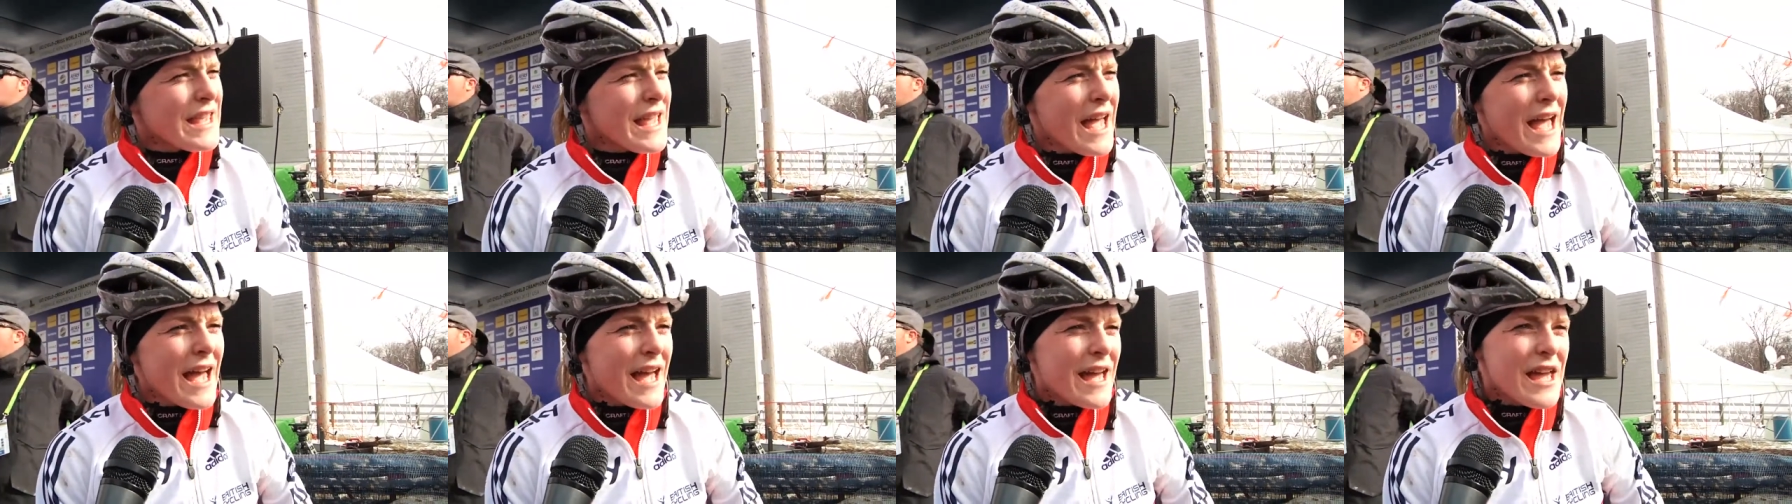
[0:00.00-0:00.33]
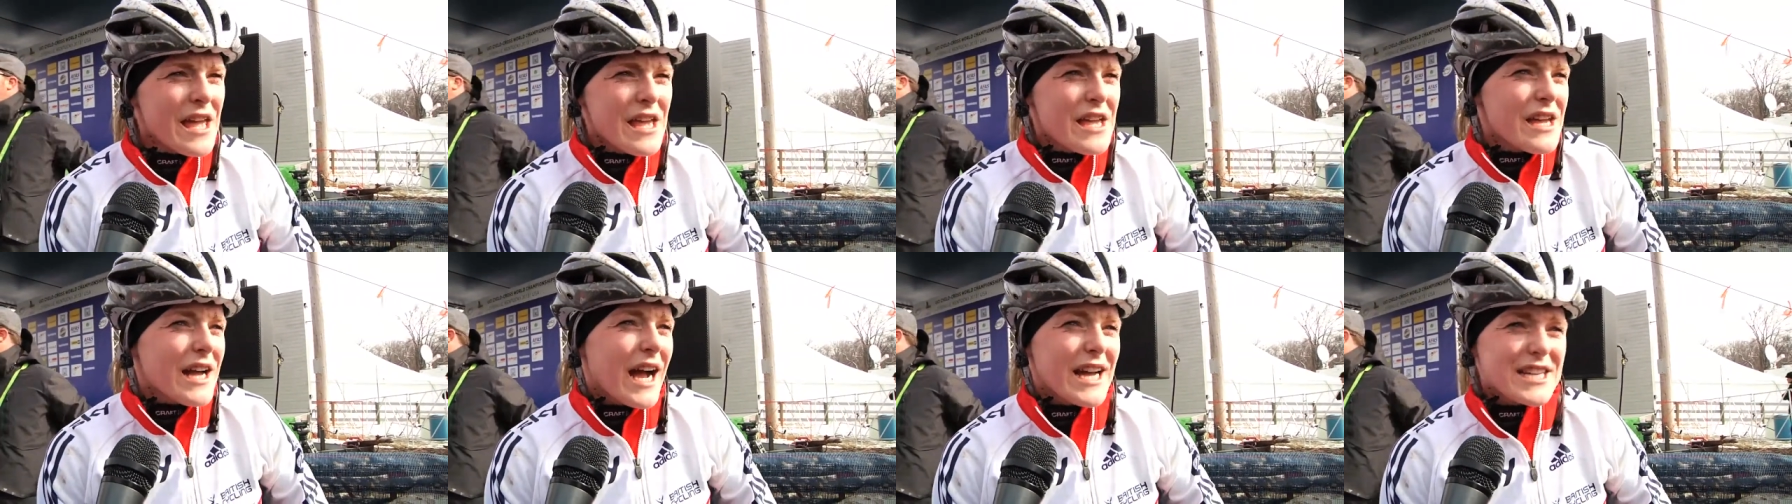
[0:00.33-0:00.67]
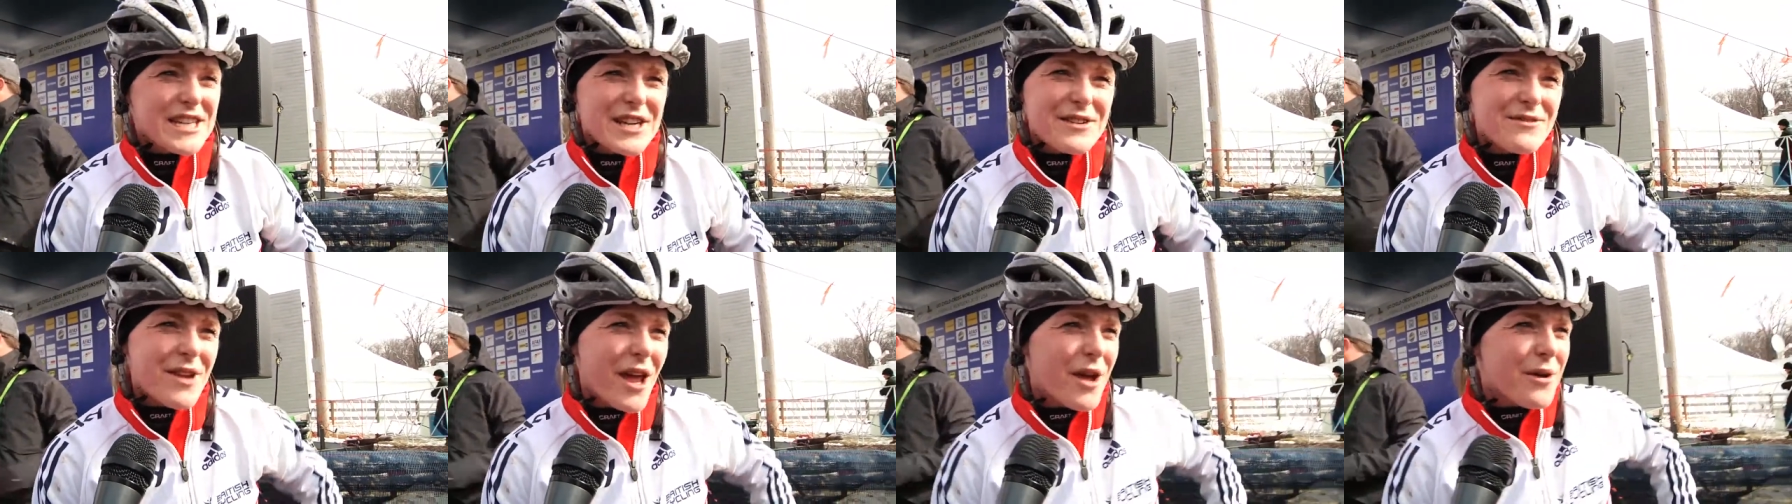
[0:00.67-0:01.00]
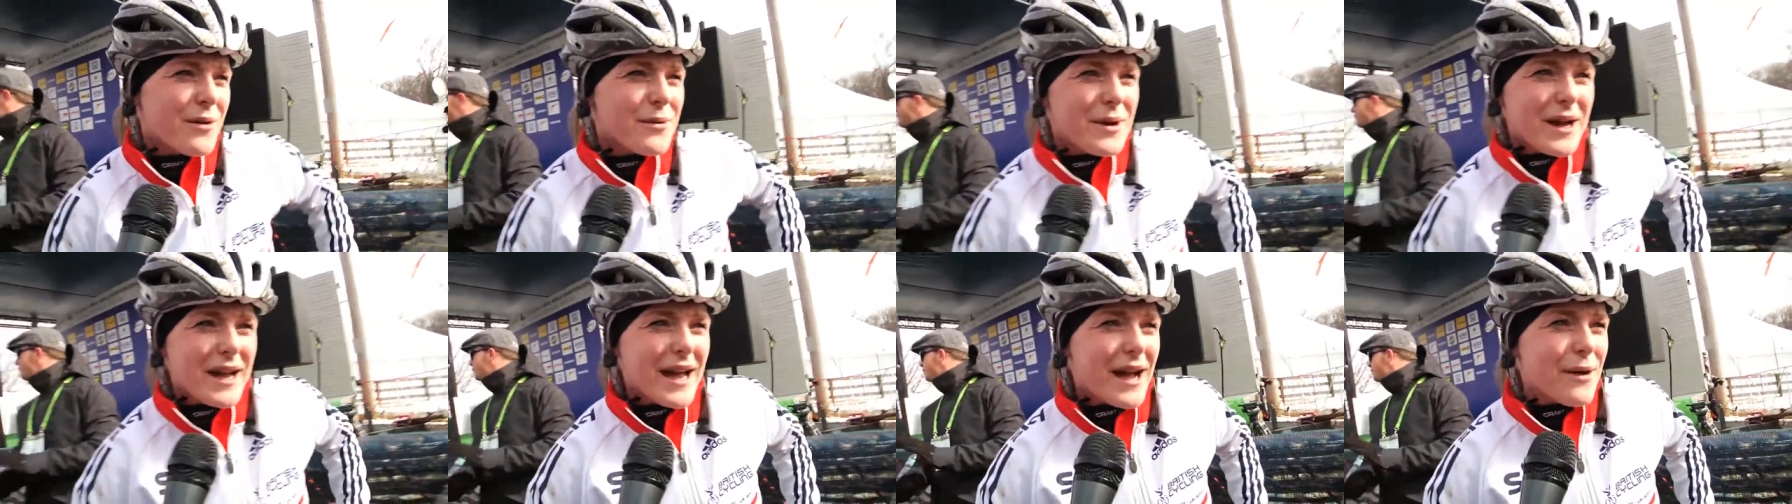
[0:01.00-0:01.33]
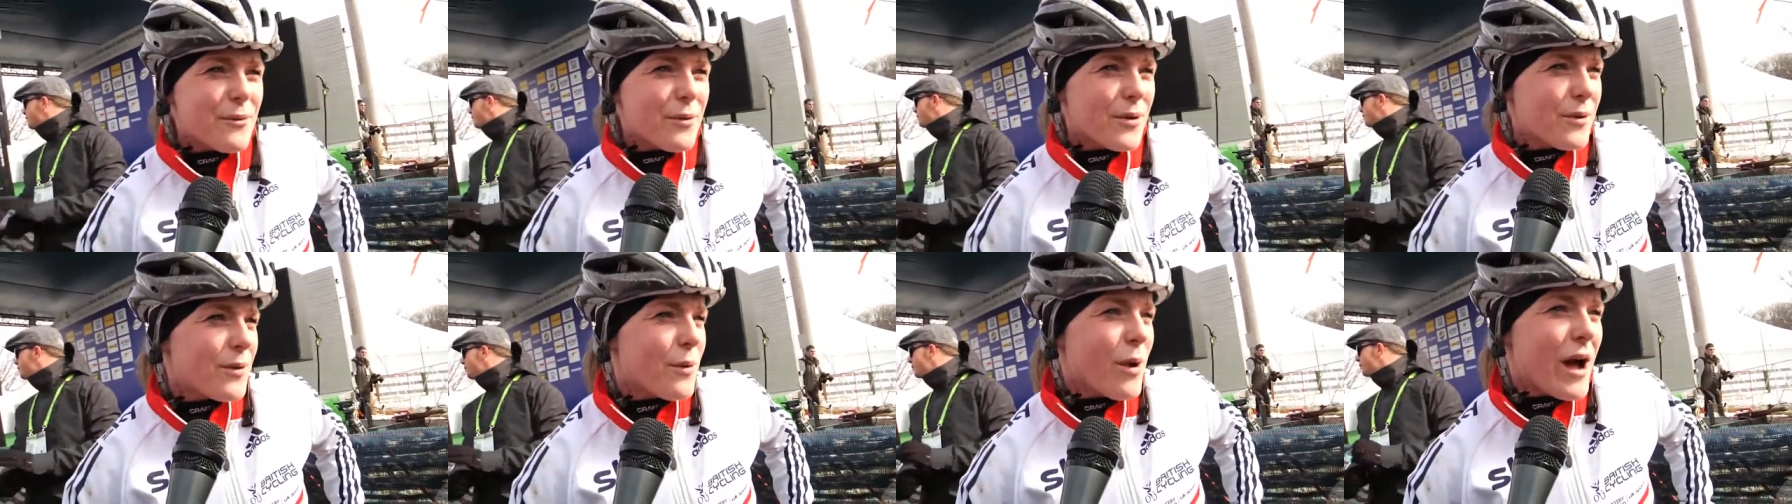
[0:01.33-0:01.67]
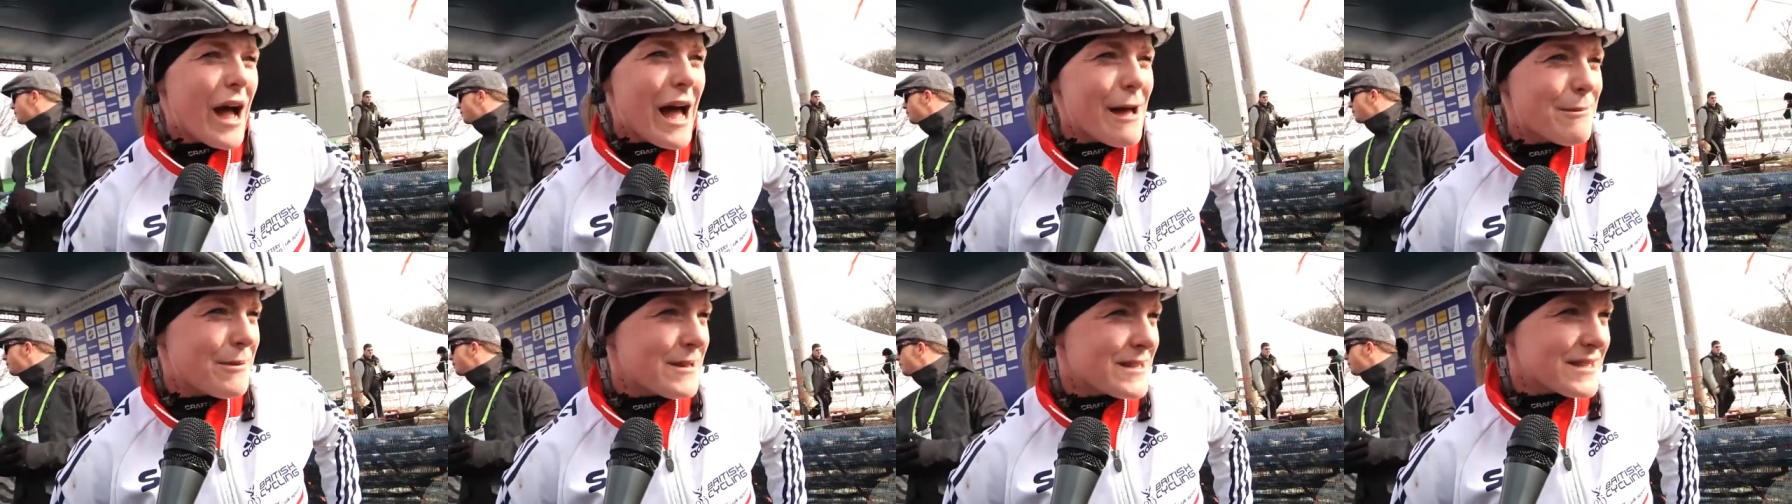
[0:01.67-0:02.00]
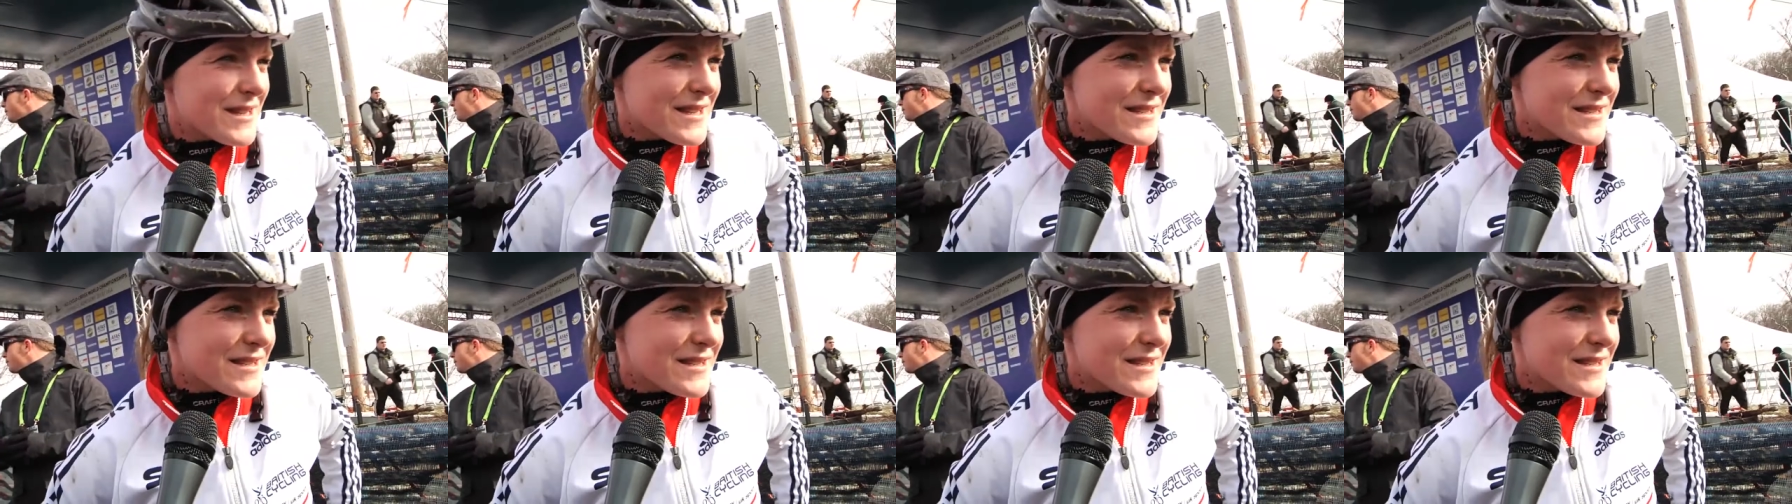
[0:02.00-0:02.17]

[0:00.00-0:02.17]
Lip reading: Yeah, I don't know what happened to